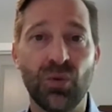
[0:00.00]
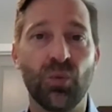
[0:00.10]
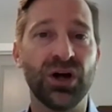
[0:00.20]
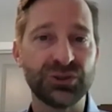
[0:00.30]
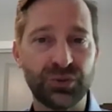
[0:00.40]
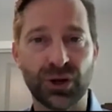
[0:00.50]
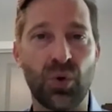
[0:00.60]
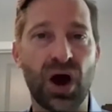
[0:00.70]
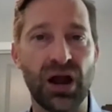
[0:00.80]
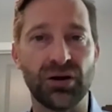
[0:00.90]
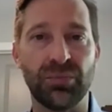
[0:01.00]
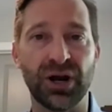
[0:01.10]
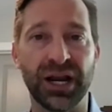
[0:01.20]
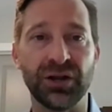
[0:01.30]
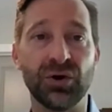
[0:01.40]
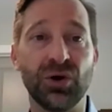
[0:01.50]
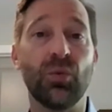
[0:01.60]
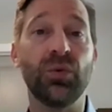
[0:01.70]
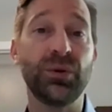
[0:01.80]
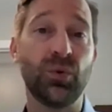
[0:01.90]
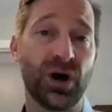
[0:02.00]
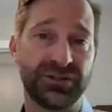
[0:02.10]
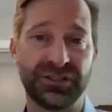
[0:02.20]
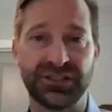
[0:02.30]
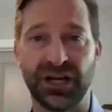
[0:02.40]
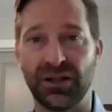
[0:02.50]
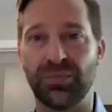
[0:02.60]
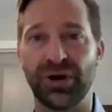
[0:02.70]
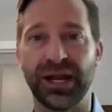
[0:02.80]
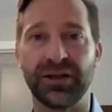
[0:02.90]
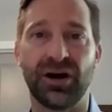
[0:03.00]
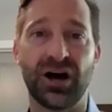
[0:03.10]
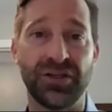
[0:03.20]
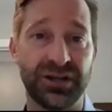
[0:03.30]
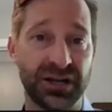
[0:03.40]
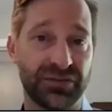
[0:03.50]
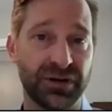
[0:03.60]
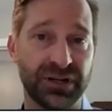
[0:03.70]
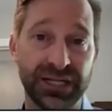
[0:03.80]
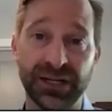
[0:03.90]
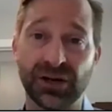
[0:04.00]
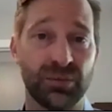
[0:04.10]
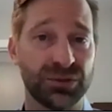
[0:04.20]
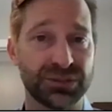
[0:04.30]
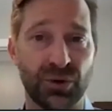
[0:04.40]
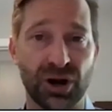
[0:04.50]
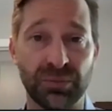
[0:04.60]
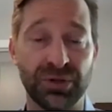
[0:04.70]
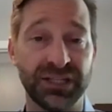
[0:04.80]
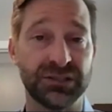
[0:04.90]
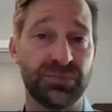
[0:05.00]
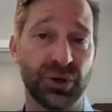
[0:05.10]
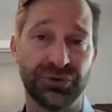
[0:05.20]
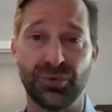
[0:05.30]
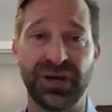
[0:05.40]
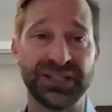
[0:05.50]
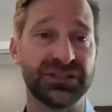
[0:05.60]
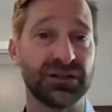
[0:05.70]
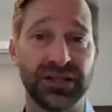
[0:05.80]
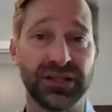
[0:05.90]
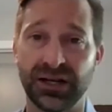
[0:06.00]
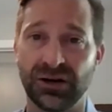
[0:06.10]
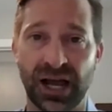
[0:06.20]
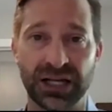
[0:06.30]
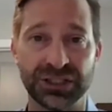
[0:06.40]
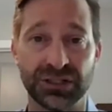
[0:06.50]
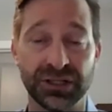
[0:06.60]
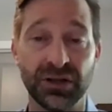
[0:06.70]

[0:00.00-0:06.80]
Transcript: Once we acquire a brand, we want to sell a brand on the different e-commerce marketplaces, both domestically and internationally.